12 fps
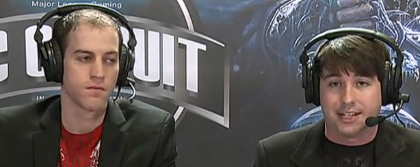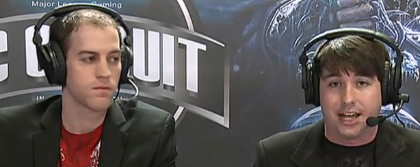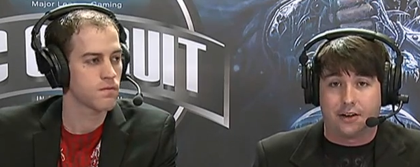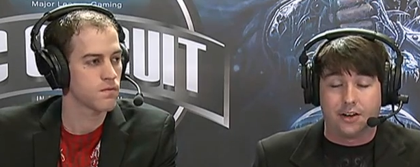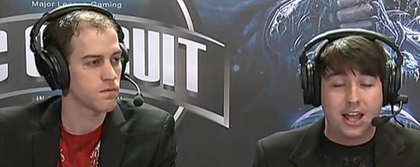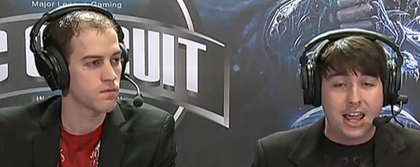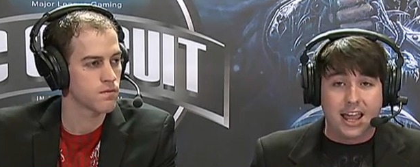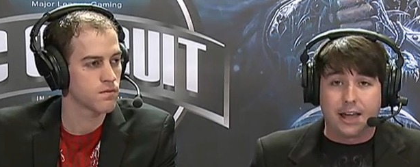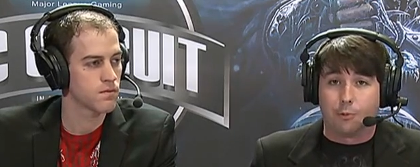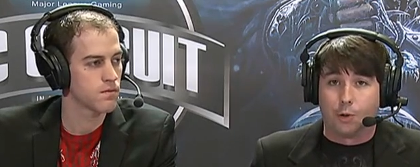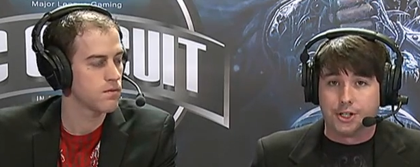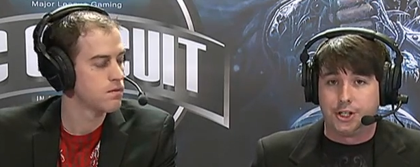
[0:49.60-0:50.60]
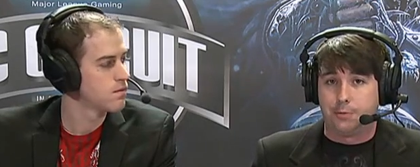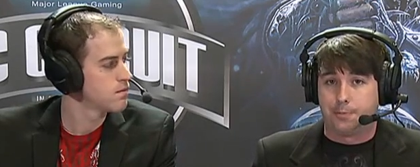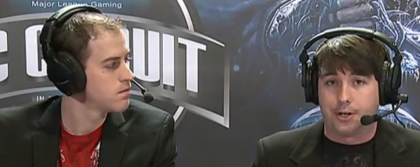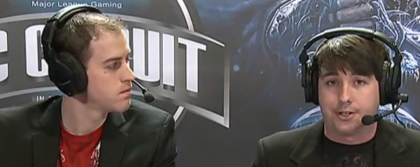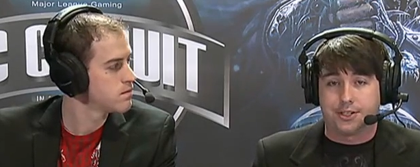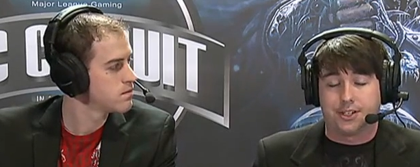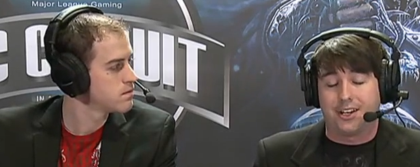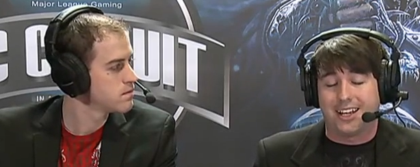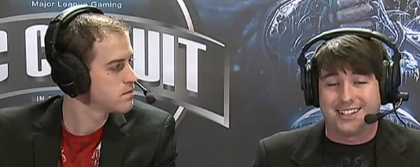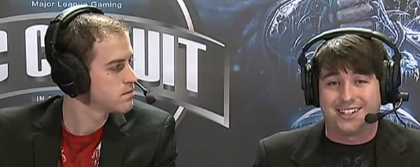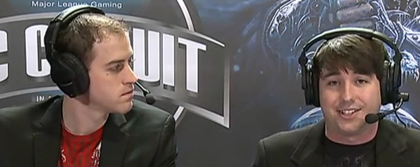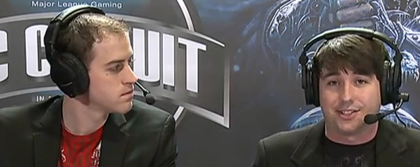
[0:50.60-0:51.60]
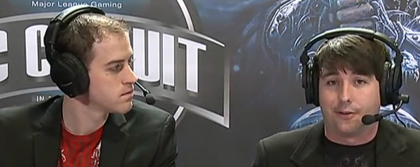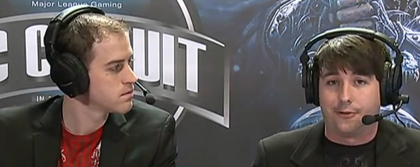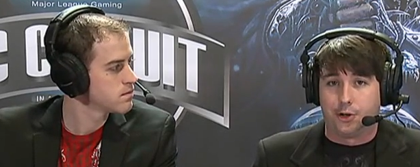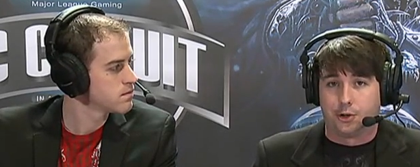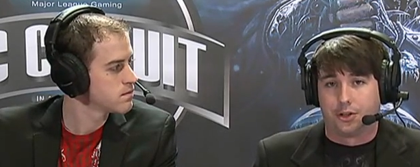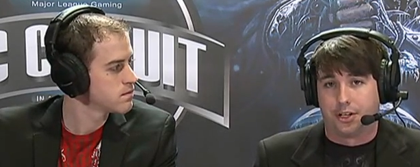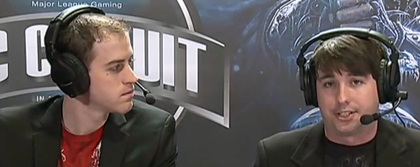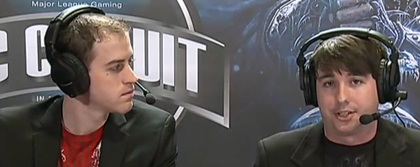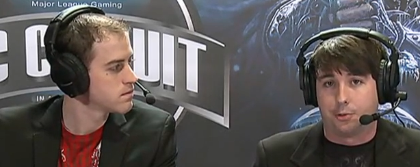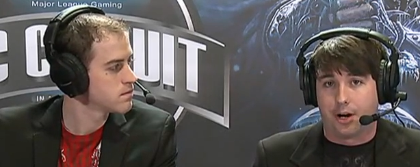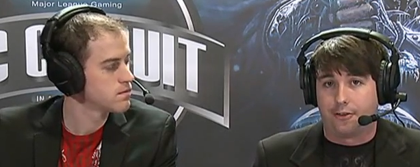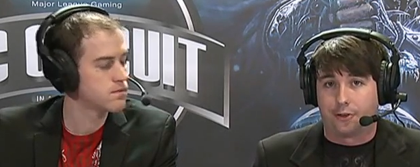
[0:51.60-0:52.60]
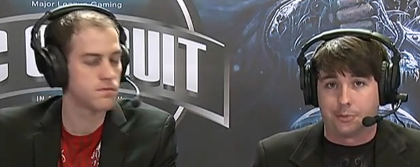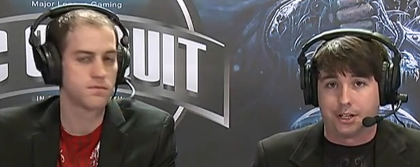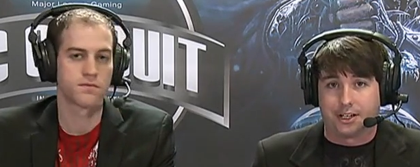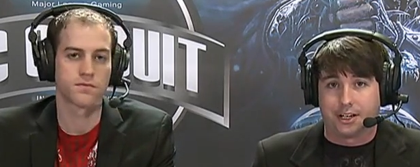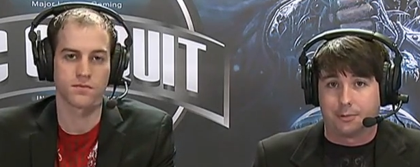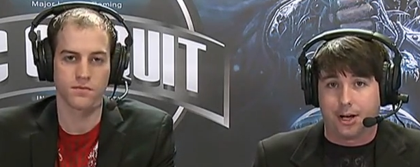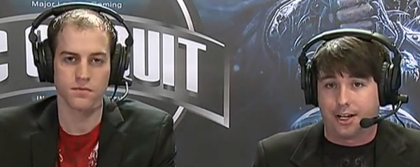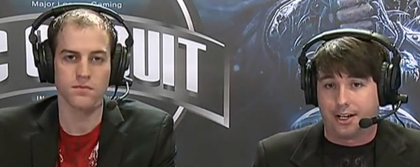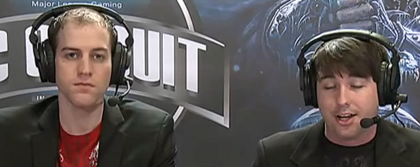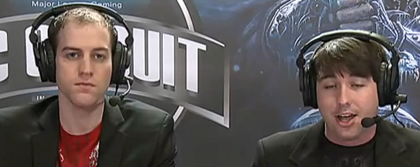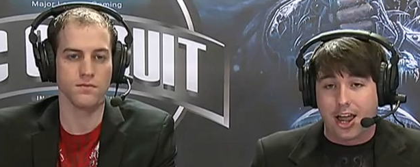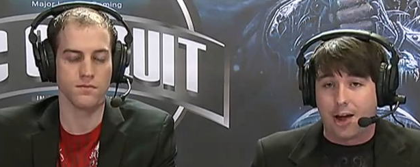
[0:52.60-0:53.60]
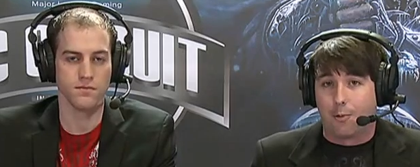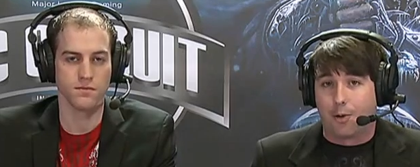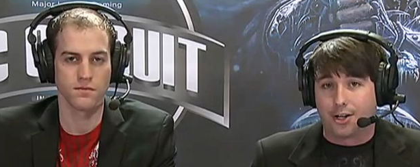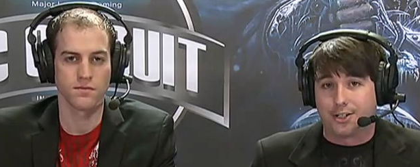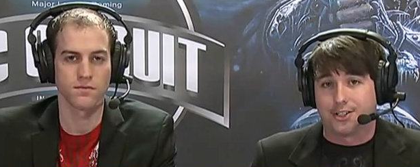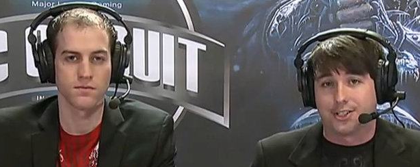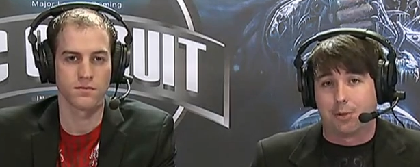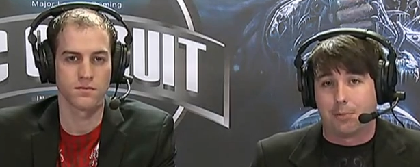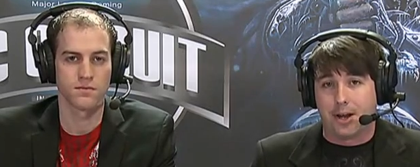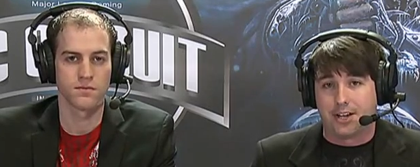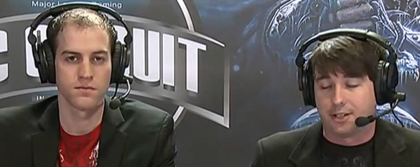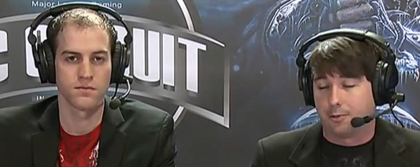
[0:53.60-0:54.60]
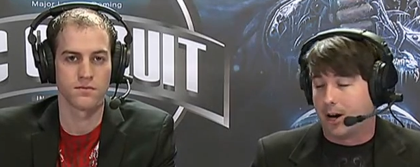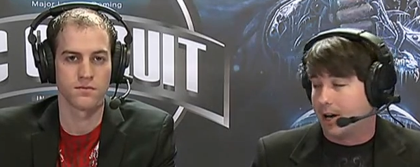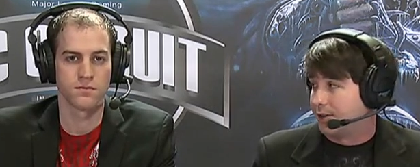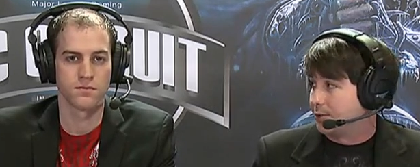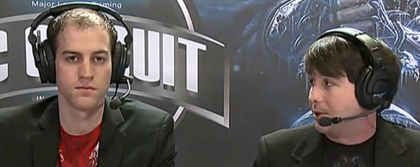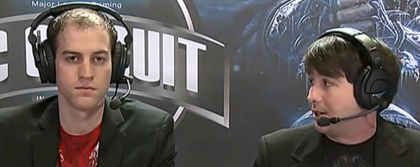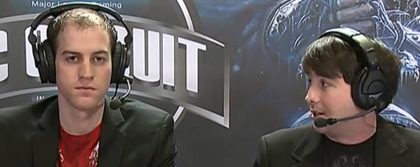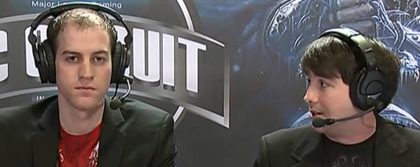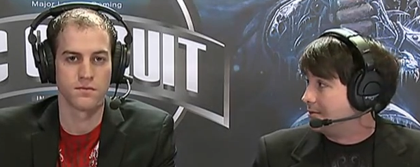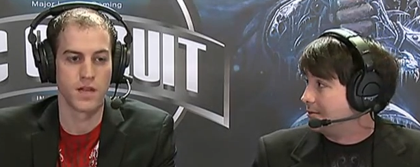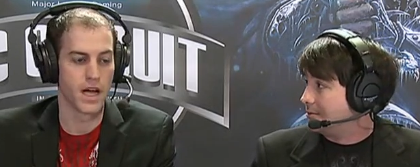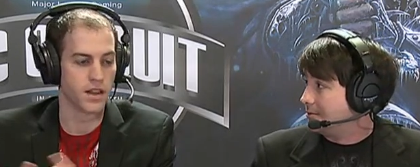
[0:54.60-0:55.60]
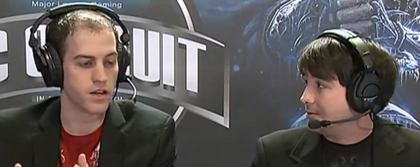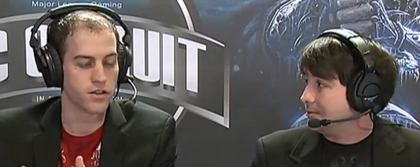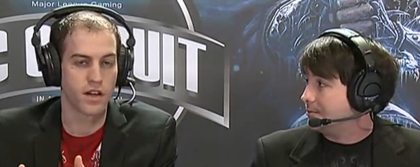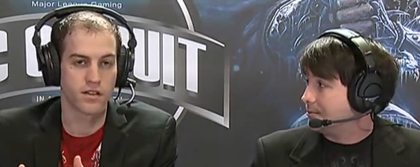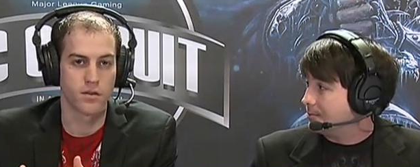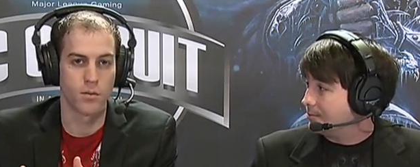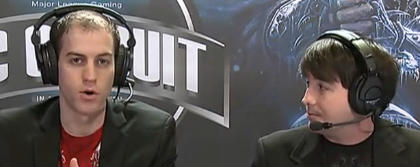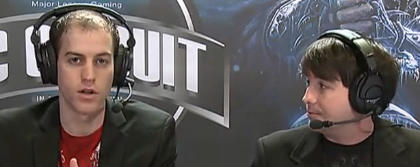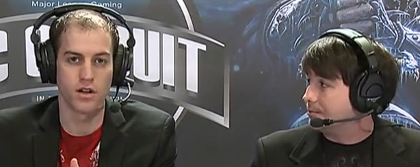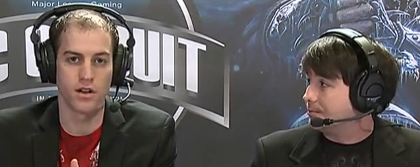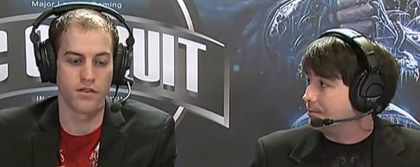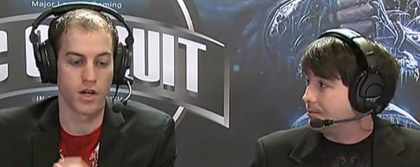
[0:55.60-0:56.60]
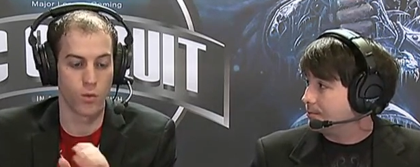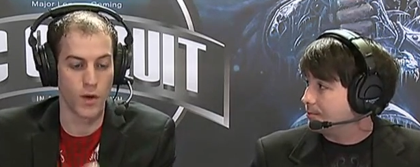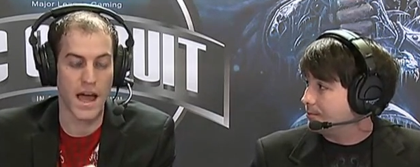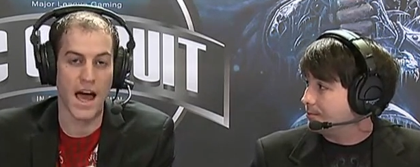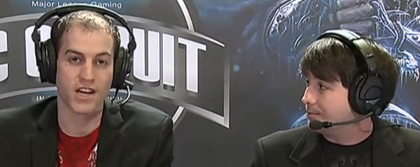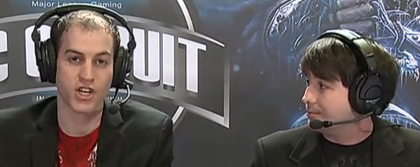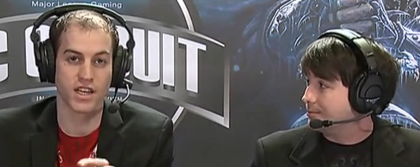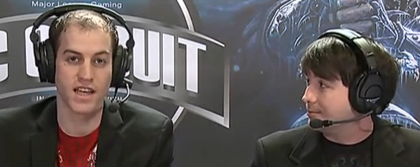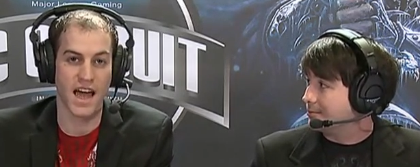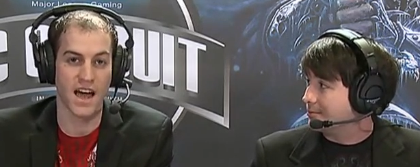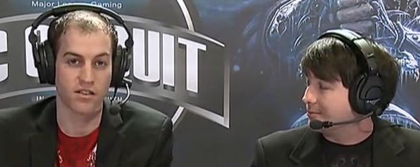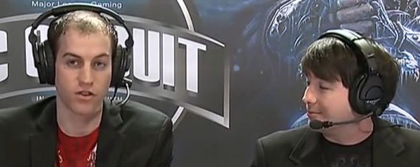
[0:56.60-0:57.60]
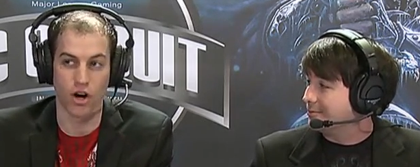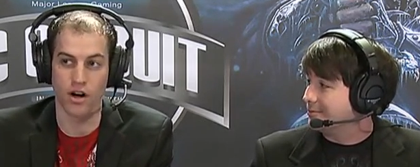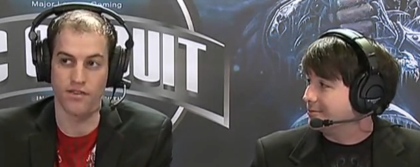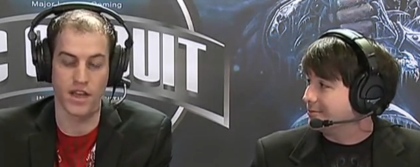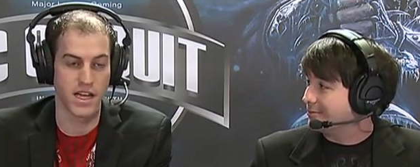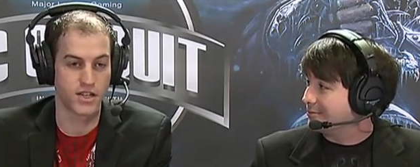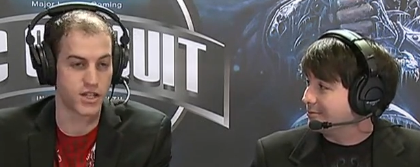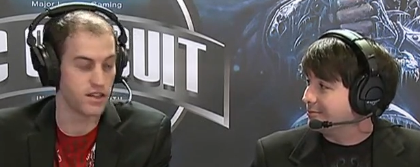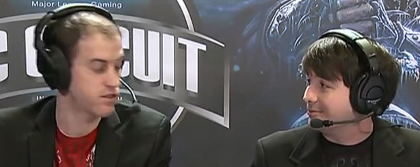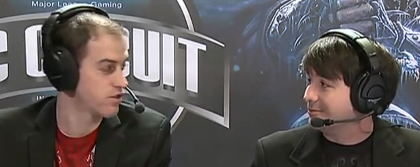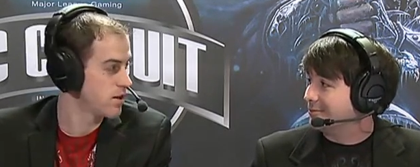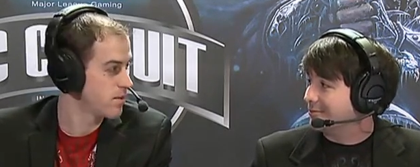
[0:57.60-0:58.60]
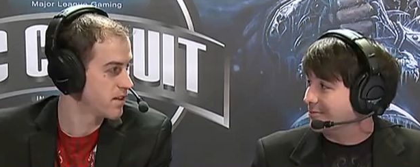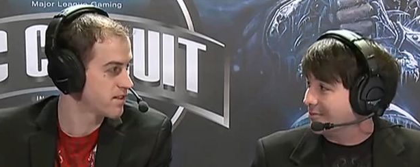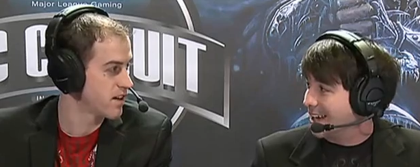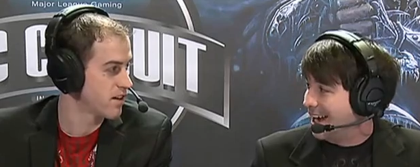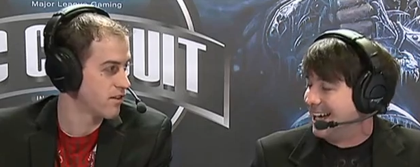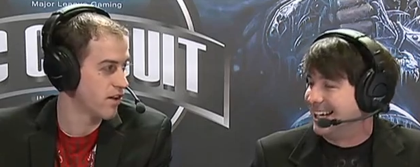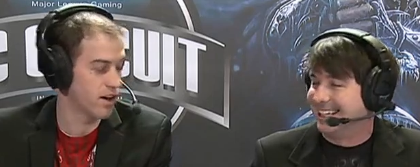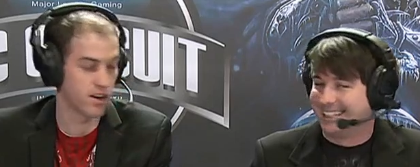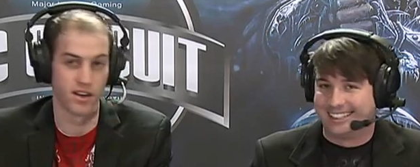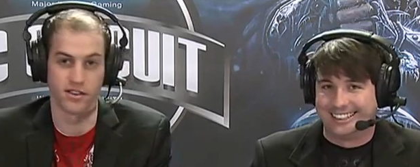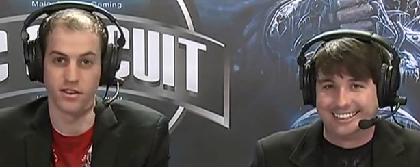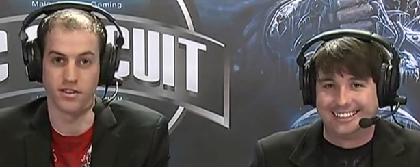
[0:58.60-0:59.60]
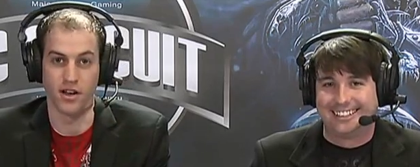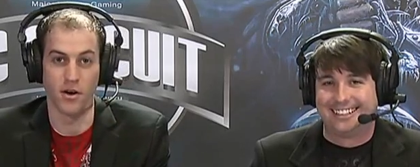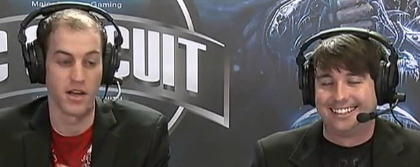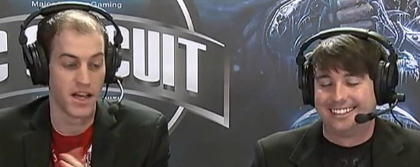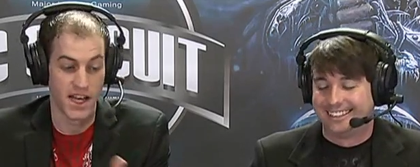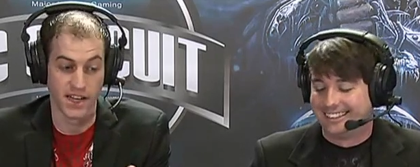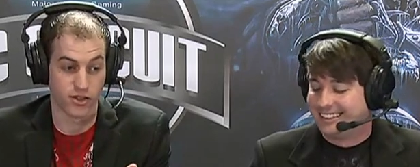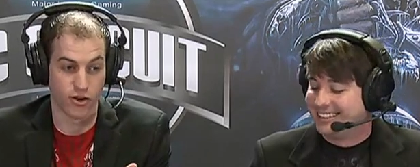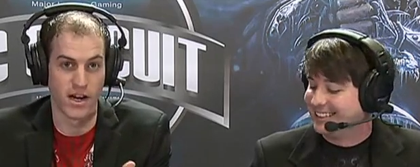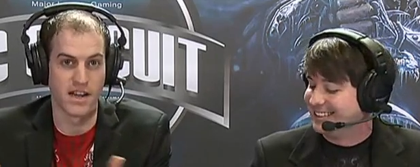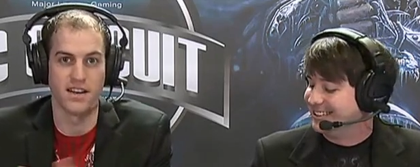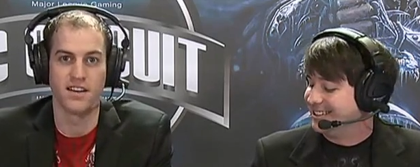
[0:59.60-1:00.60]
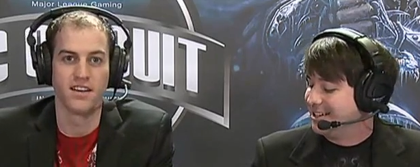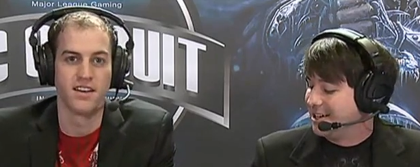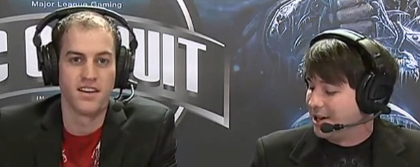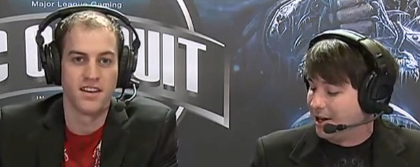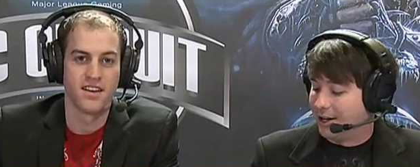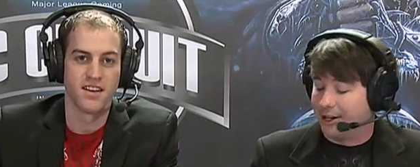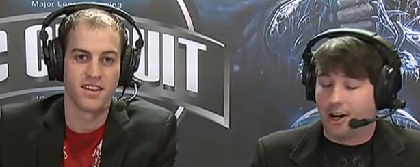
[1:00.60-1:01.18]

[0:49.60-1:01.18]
Speaker 1: down. And once you purchase it, it's just a few clicks away from getting it ready and watching some amazing wow this weekend.
Speaker 2: Yeah, little testimonial of it. We actually cast off the HD stream in the center of our console, so it's great.
Speaker 1: And